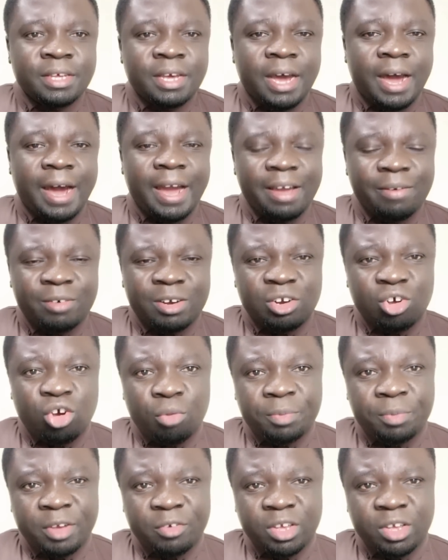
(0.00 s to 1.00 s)
Hi everyone,
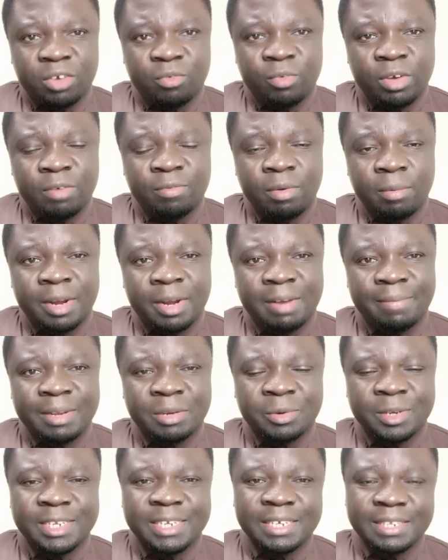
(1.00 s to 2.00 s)
hope you're doing well from wherever
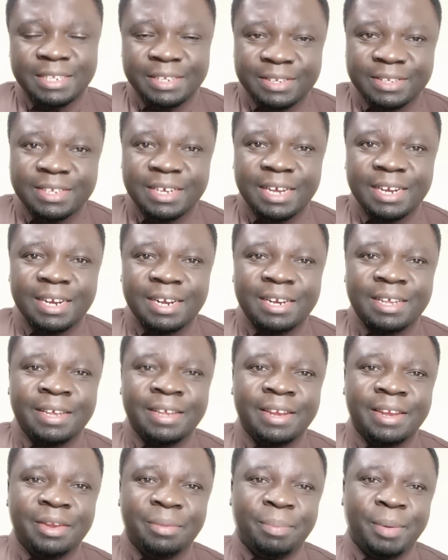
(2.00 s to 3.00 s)
you're watching this channel,
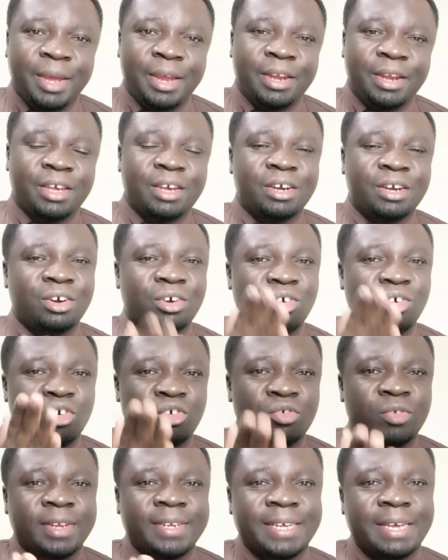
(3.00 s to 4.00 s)
depending
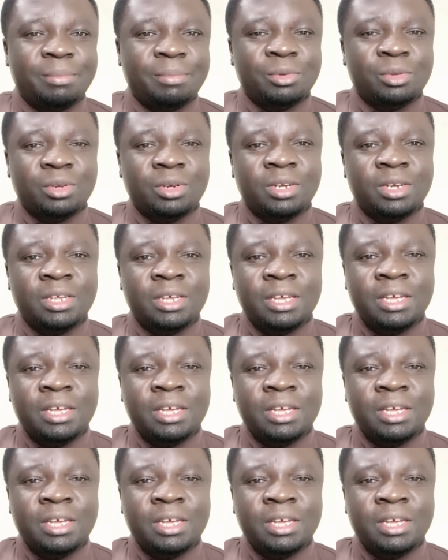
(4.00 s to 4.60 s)
on your time zone.